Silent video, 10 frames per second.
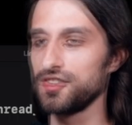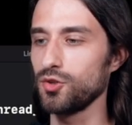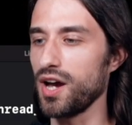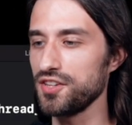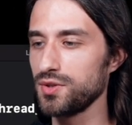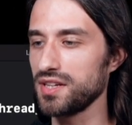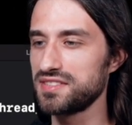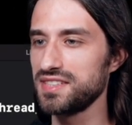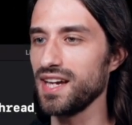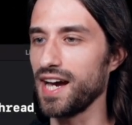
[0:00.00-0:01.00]
So as you can
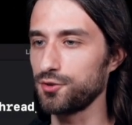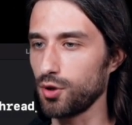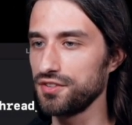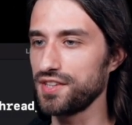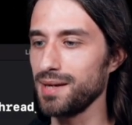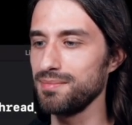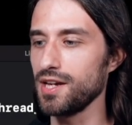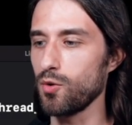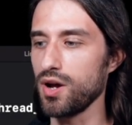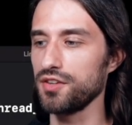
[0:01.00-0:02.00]
see at runtime,
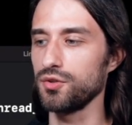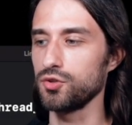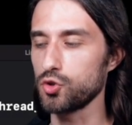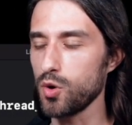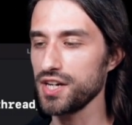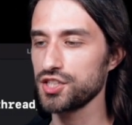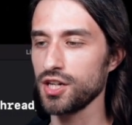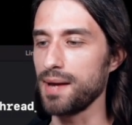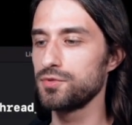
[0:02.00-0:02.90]
there was a crash. I'm